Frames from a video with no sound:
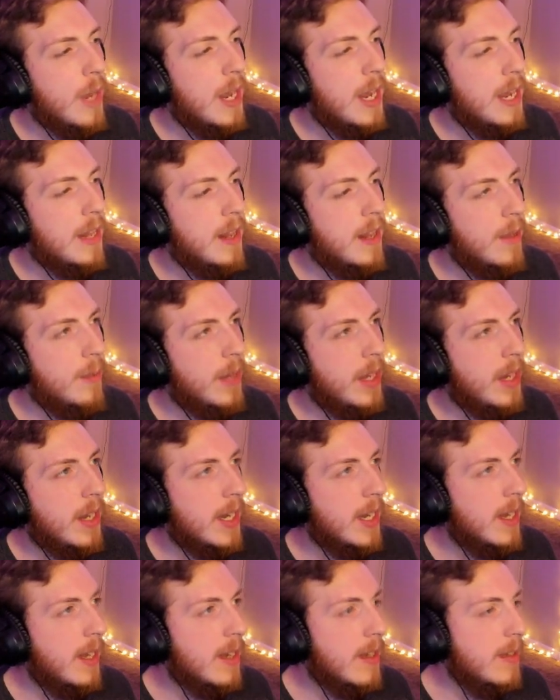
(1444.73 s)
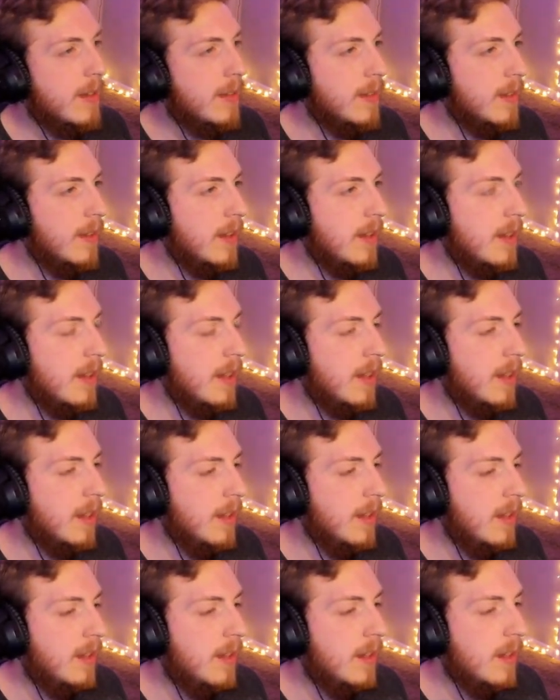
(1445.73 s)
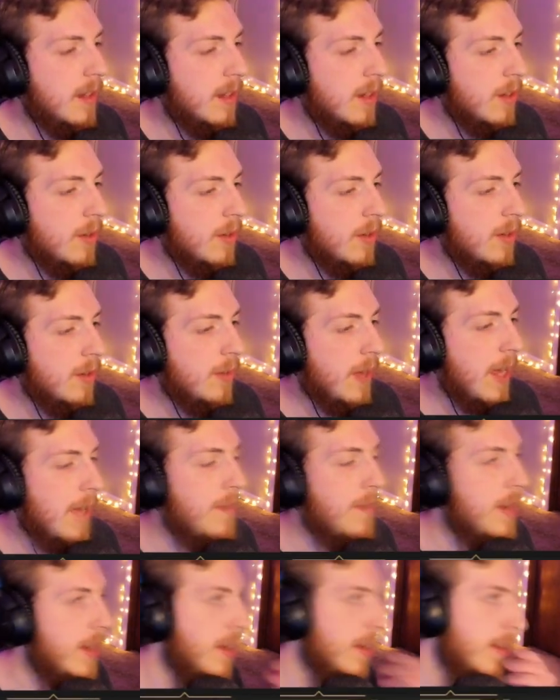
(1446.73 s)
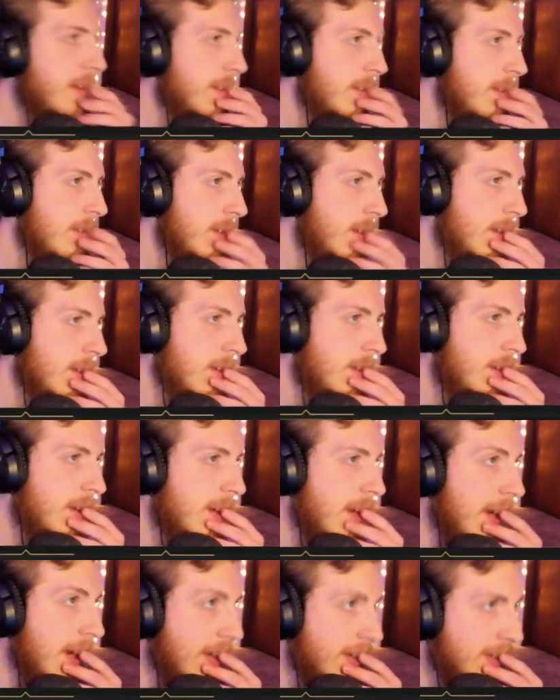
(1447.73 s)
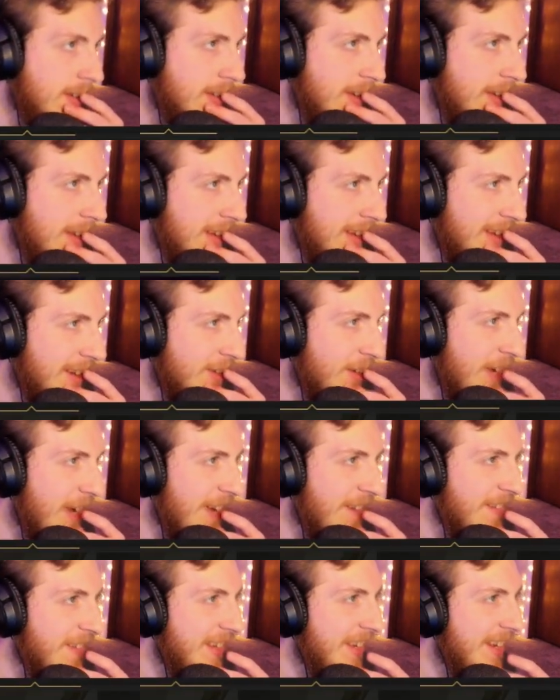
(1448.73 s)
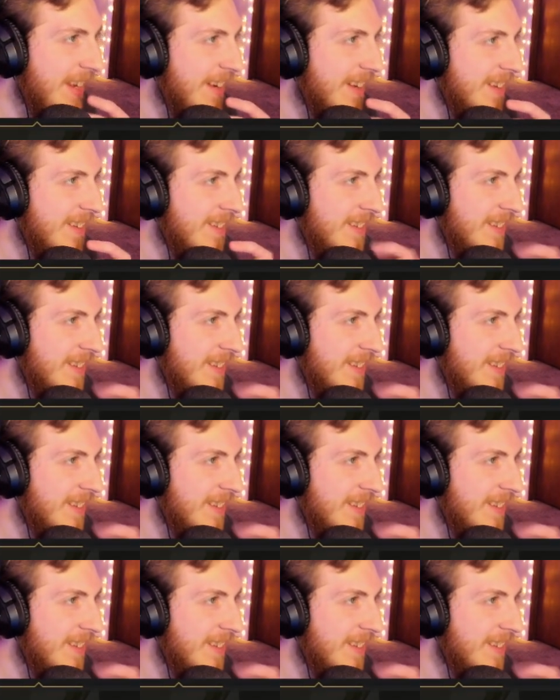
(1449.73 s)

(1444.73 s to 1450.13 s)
that we could easily... You know what? Do we have it in us? In us? Do we have it in us?